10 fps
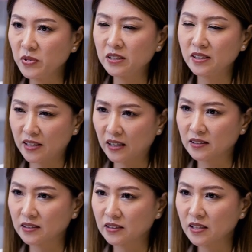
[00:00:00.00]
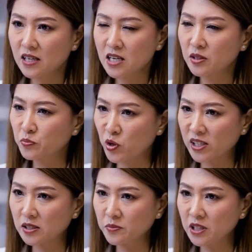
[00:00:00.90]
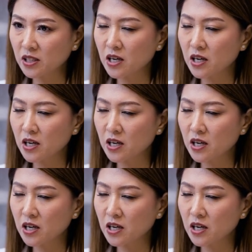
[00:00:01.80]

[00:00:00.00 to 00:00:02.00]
been detected in breast milk